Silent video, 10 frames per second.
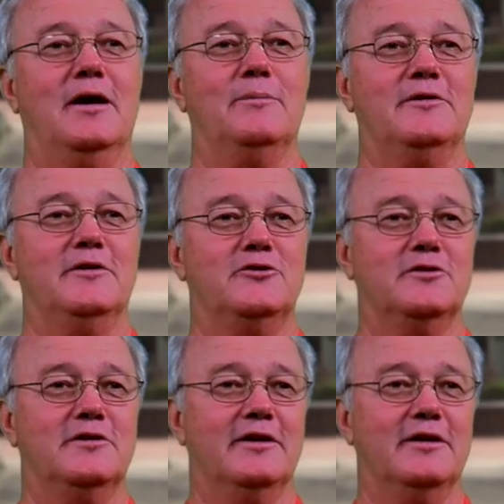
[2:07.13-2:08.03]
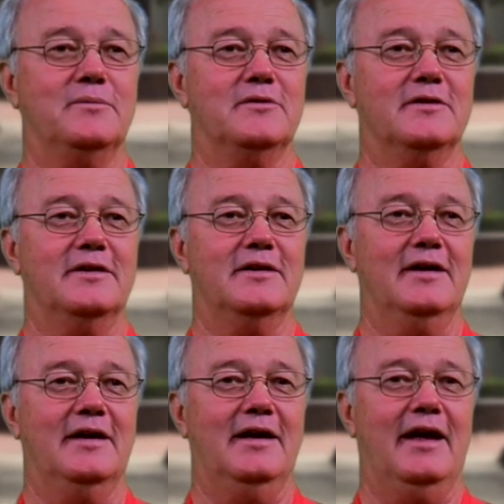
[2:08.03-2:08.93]
competition teams,
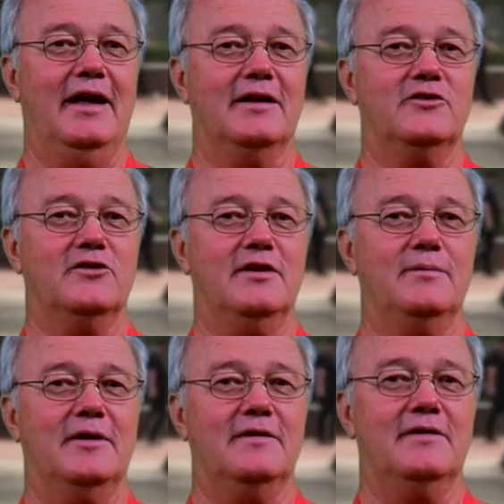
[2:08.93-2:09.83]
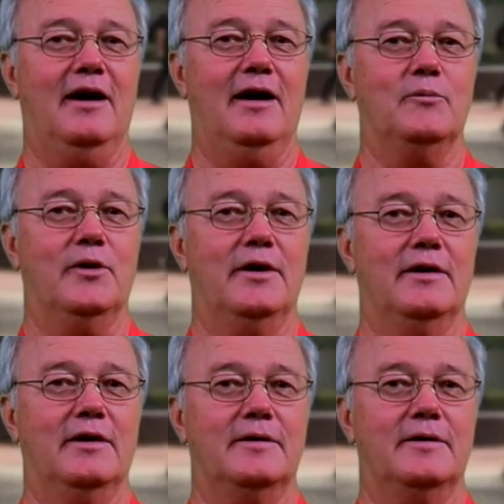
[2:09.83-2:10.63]
and it just seemed at a time when